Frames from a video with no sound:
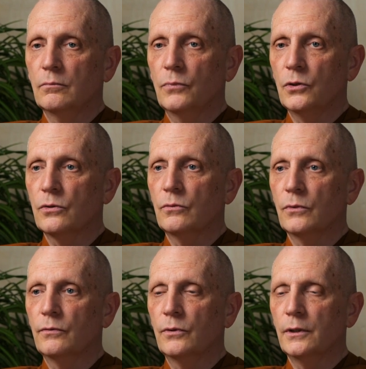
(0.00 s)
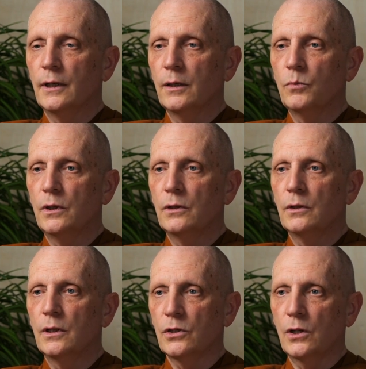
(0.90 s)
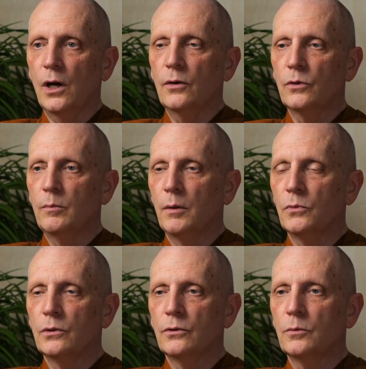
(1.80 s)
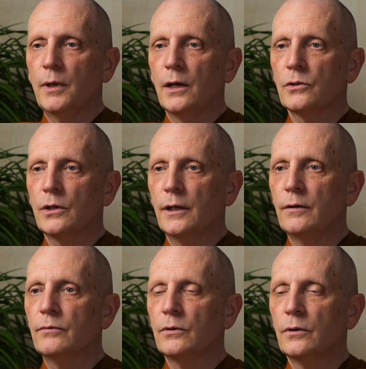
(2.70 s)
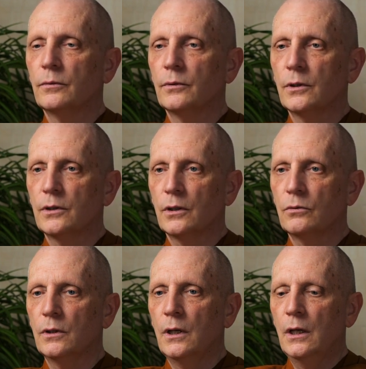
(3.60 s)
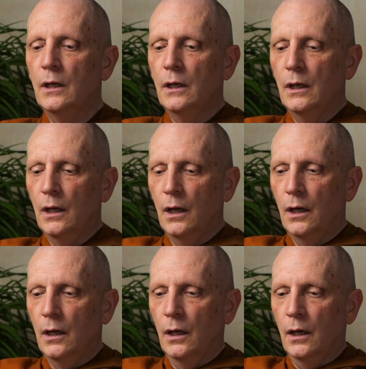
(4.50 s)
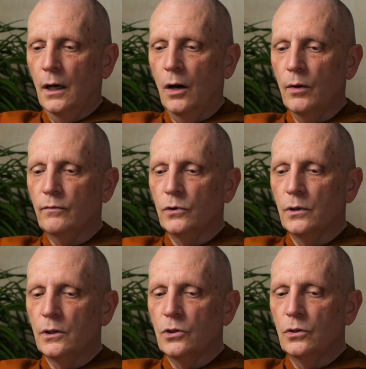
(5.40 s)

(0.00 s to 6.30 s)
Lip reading: person with full enlightenment does not remember their past life, or et cetera. However,